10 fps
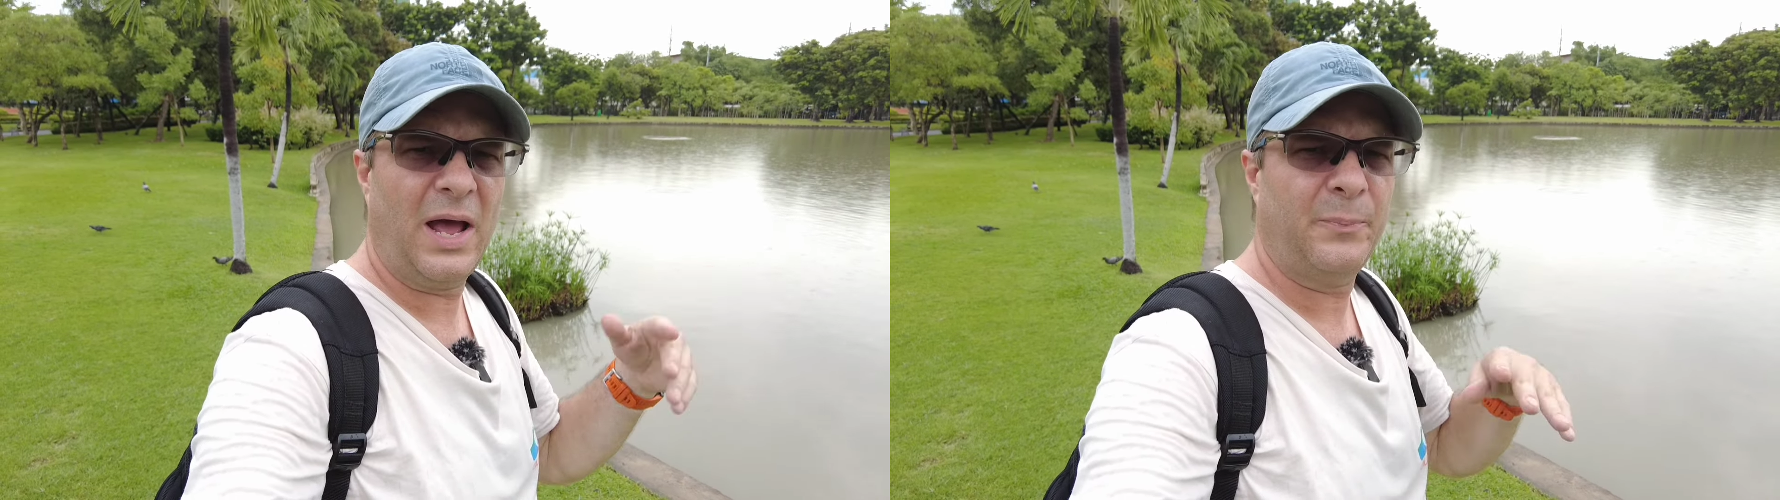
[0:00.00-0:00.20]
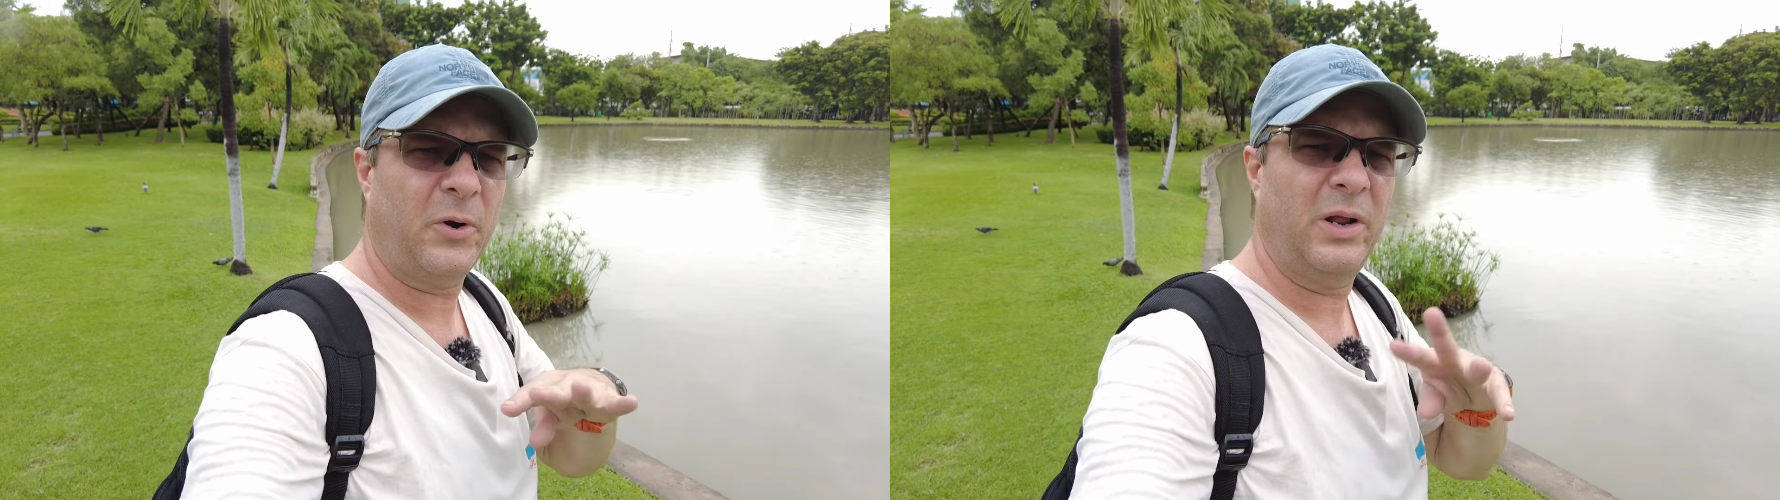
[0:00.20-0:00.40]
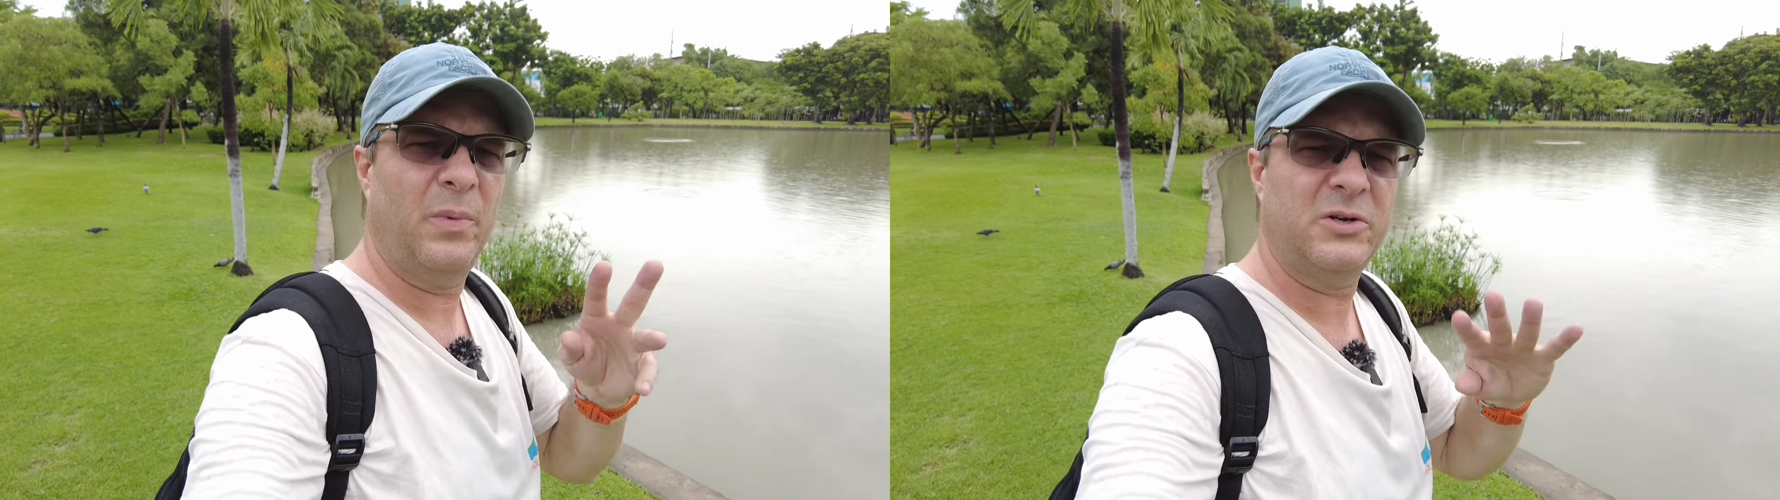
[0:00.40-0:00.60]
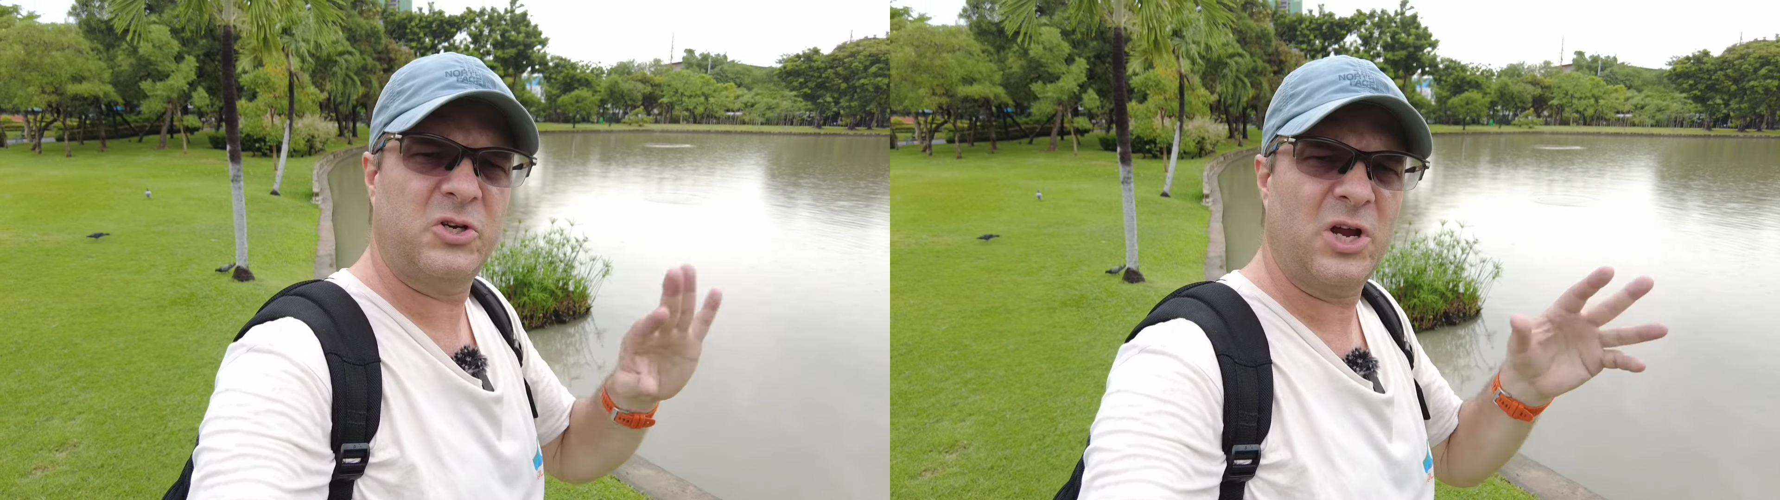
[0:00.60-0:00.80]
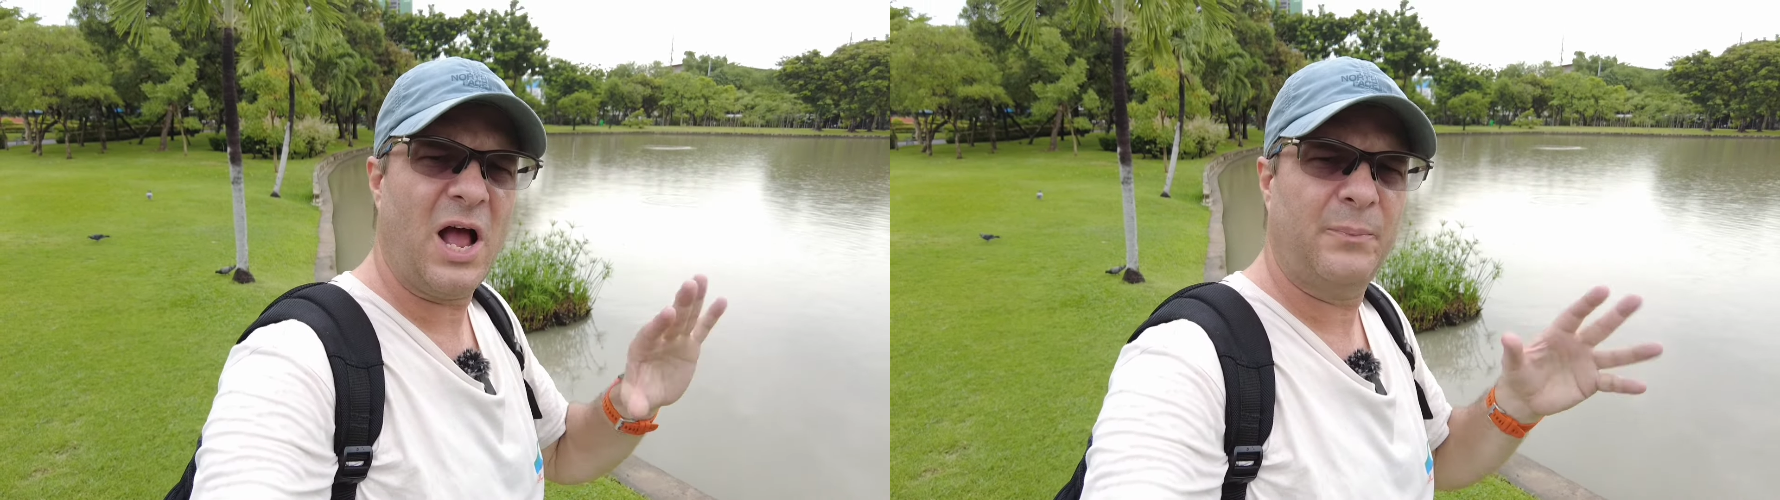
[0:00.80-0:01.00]
I pretty much
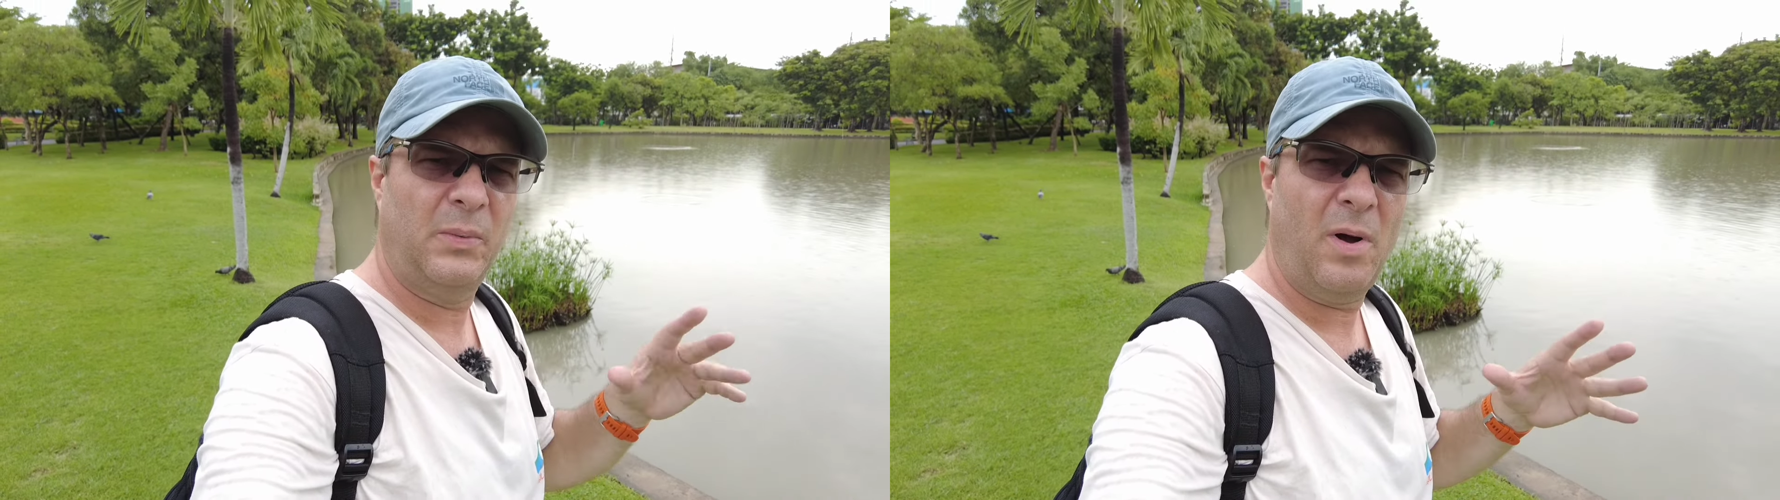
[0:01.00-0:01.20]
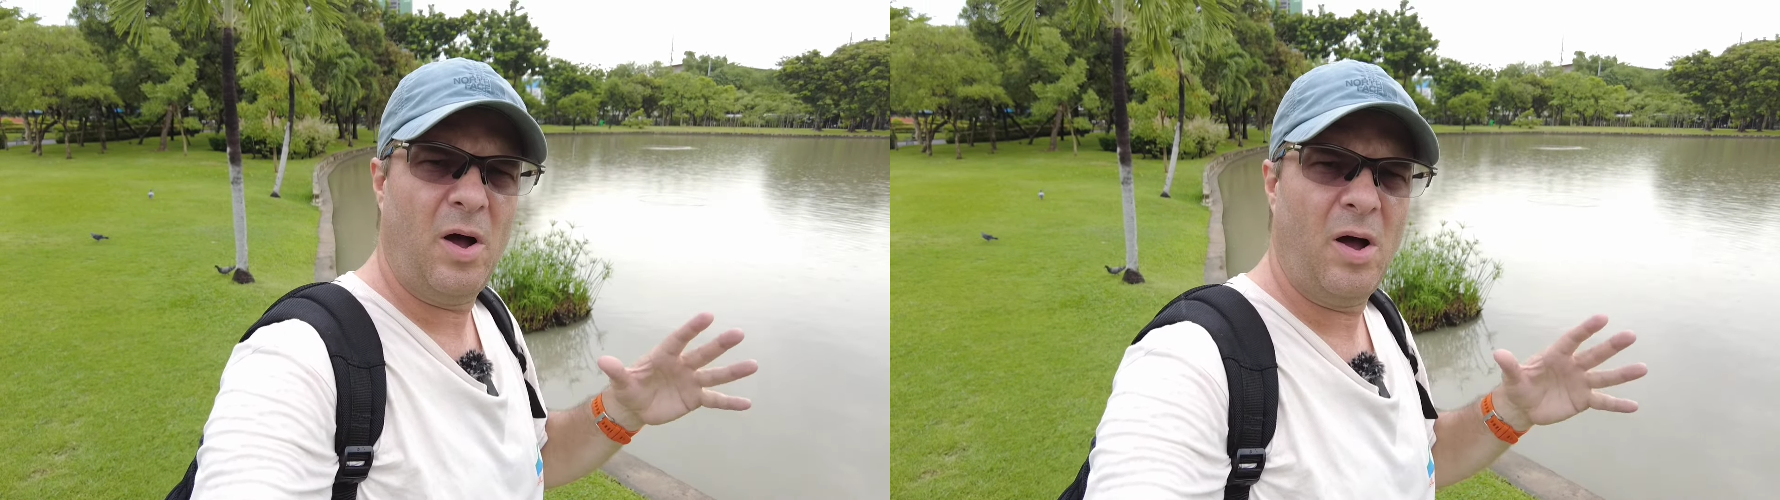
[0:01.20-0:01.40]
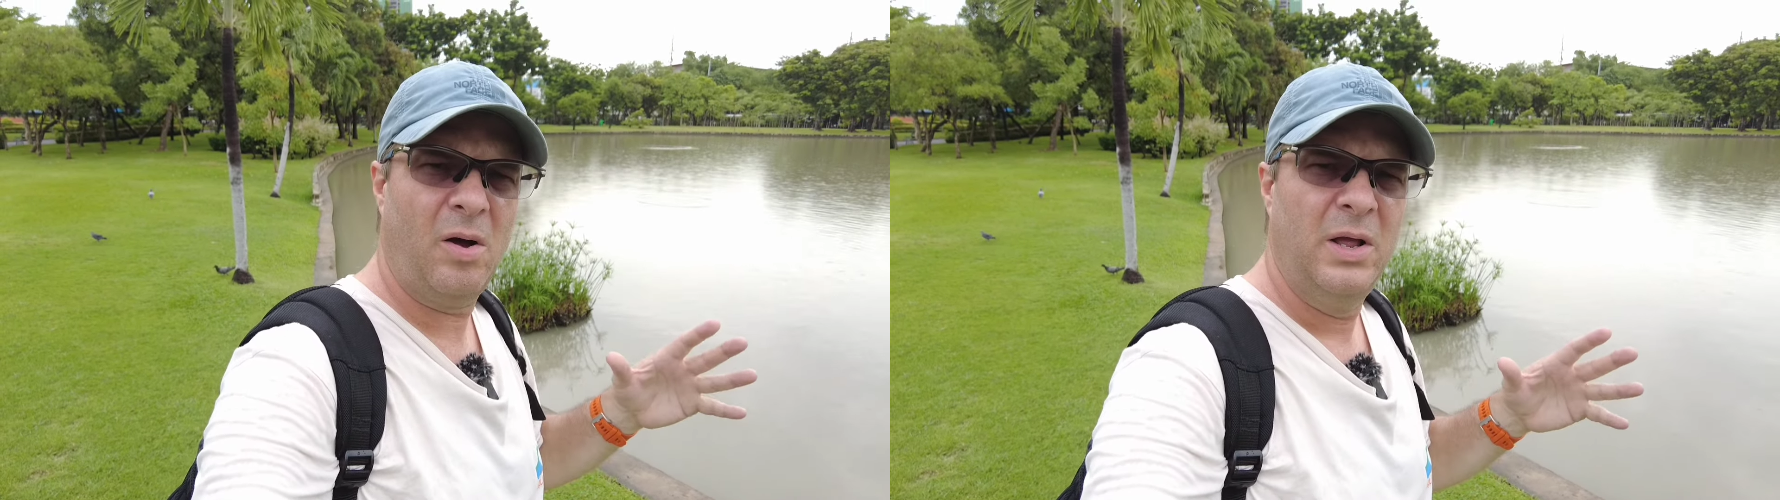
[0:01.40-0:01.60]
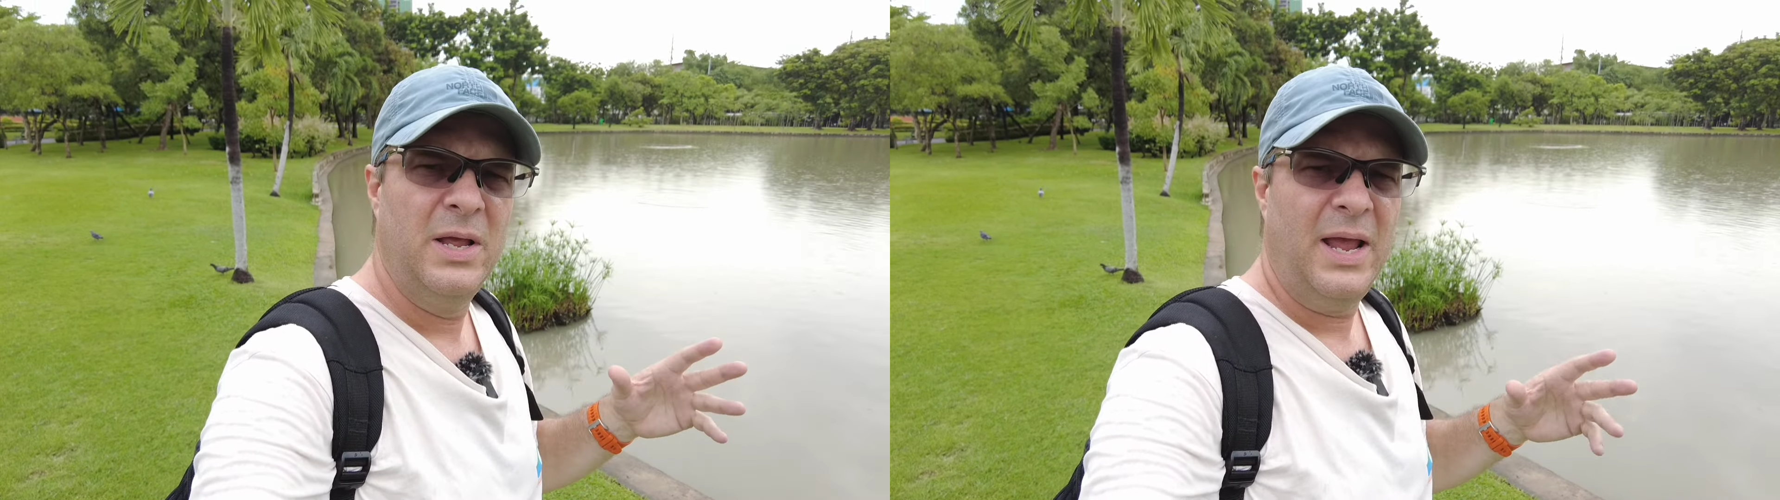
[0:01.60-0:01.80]
shop them all.